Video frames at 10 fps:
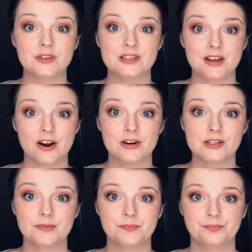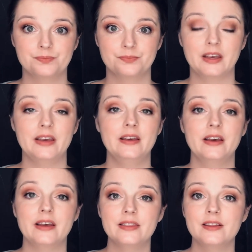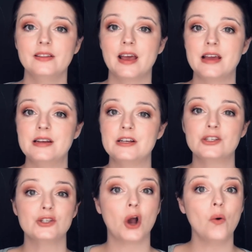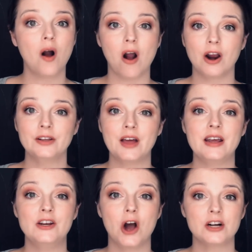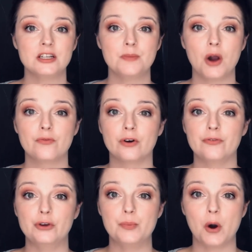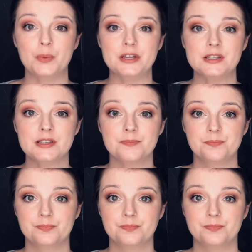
the stairs. He hit the landing so hard that it knocked him out for a few moments.